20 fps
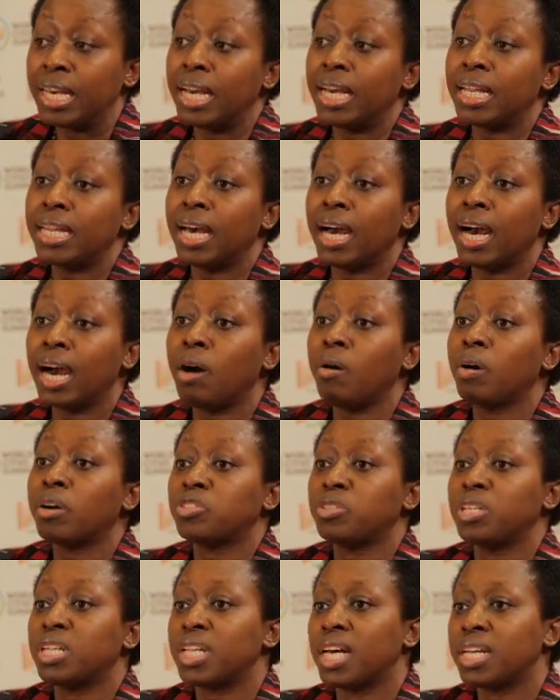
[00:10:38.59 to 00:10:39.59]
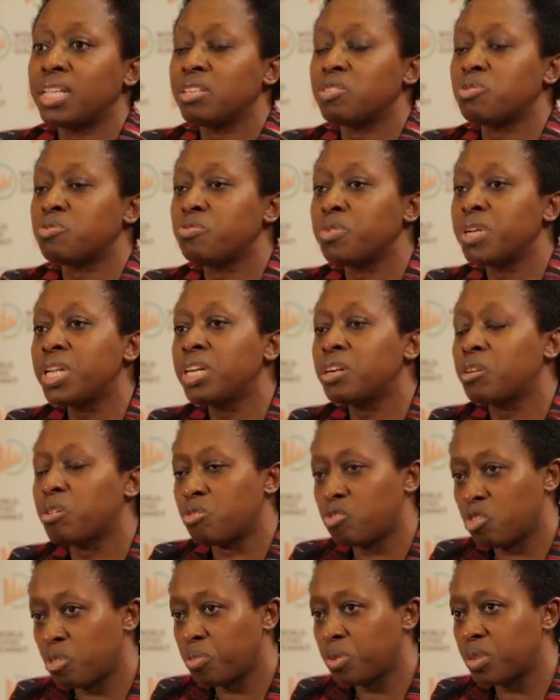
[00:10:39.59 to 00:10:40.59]
and how actually that is really
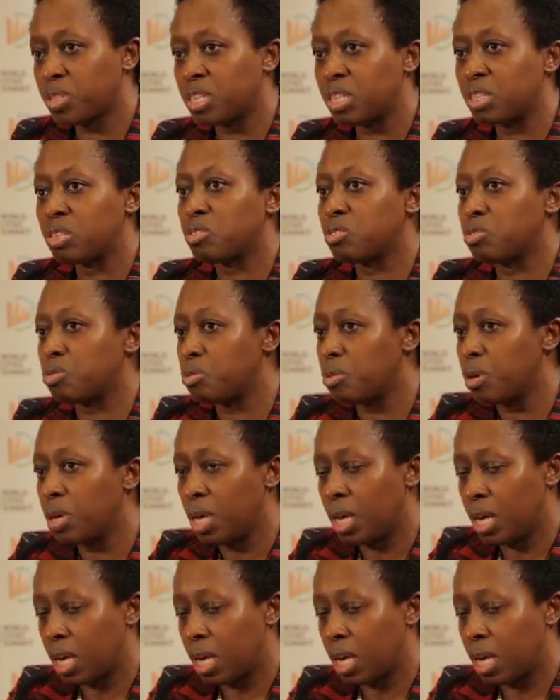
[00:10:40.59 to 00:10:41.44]
contributing to